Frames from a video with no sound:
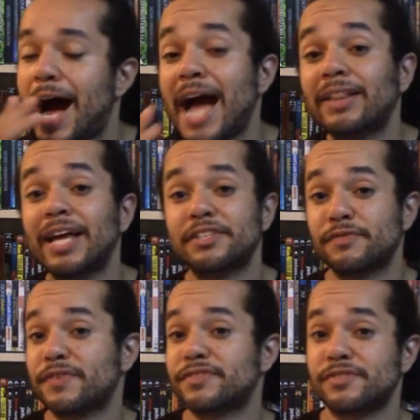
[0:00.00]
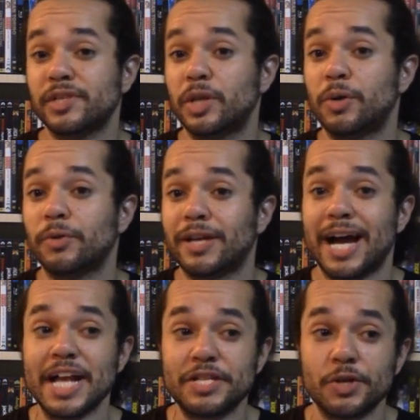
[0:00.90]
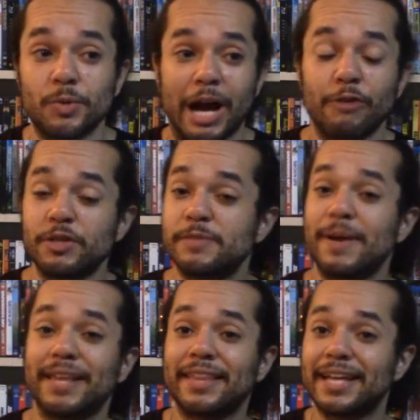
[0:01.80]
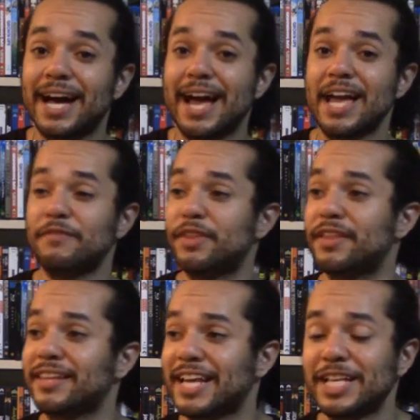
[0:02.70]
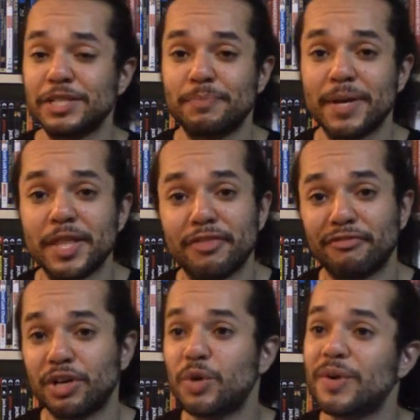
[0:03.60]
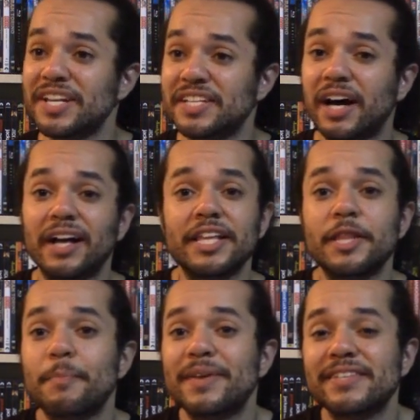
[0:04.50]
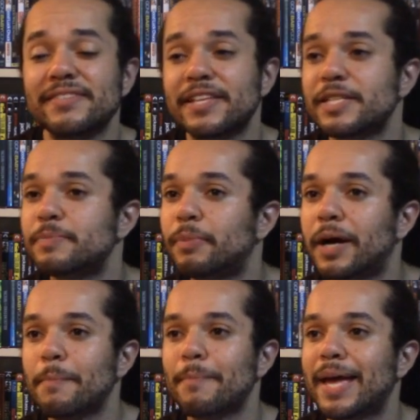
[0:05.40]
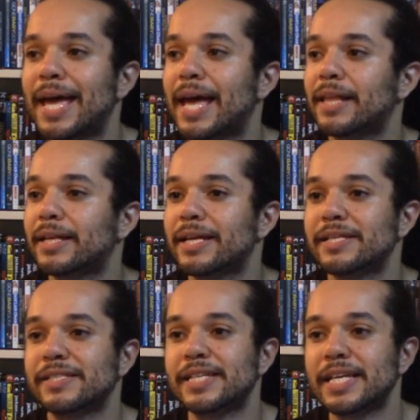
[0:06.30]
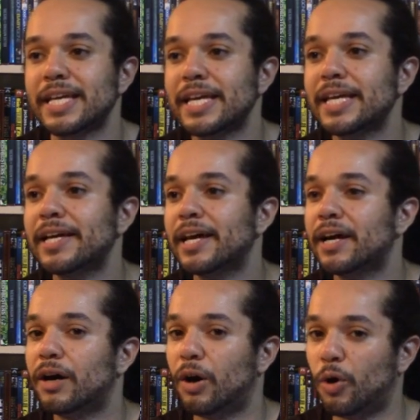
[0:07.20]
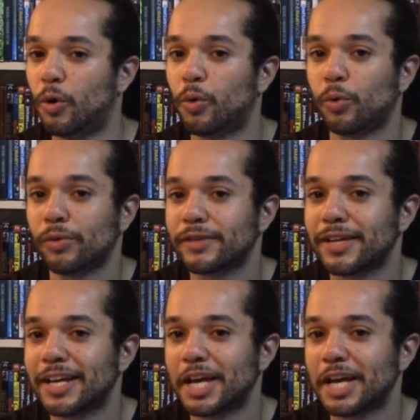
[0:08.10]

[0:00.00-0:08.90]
I like Sylvester Stallone. I do. I respect the guy, everything that he's been through and done in the business, but man, is he old.